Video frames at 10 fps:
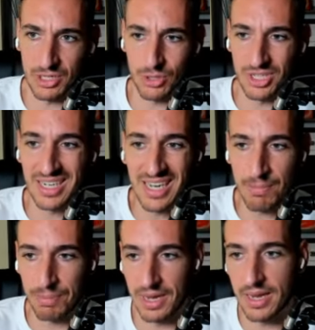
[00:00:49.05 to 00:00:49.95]
So
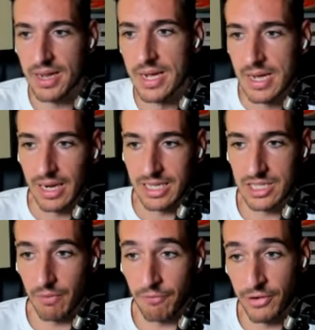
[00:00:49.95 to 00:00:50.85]
Slippy
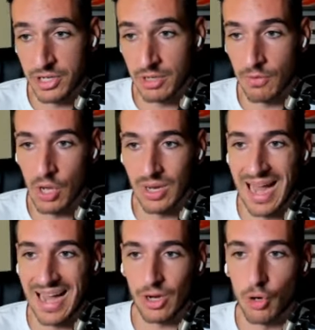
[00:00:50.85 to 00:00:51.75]
is, first of all,
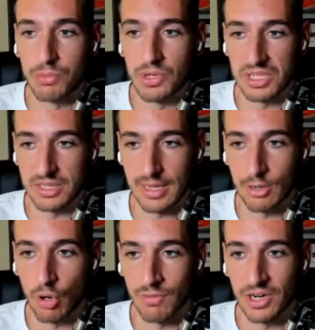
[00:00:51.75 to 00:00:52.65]
a community
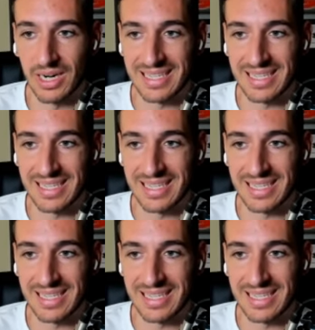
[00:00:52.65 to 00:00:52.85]
takeover.